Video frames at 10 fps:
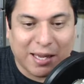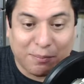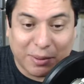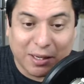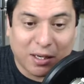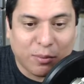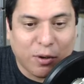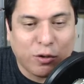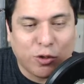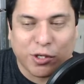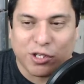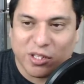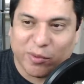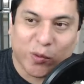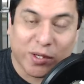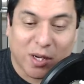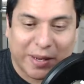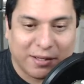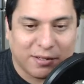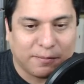a big approach, which is the movie with Tom
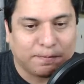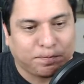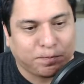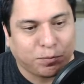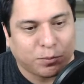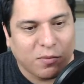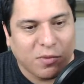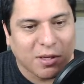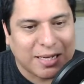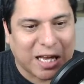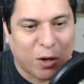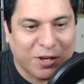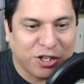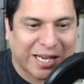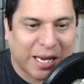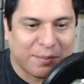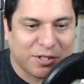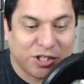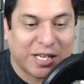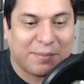Hanks, allowing
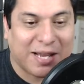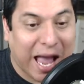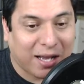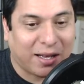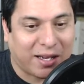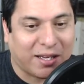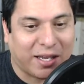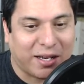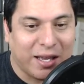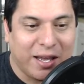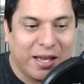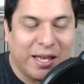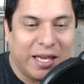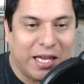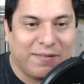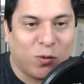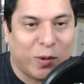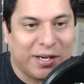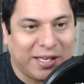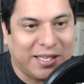Shazam to act like a kid even
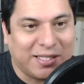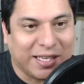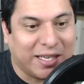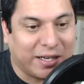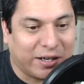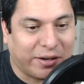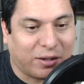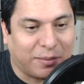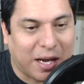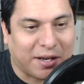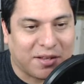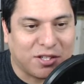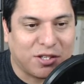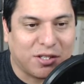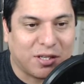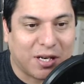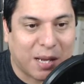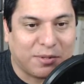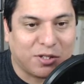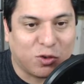when he's in an adult body. This
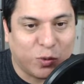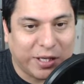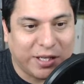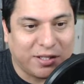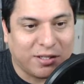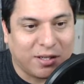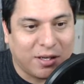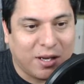synopsis reads,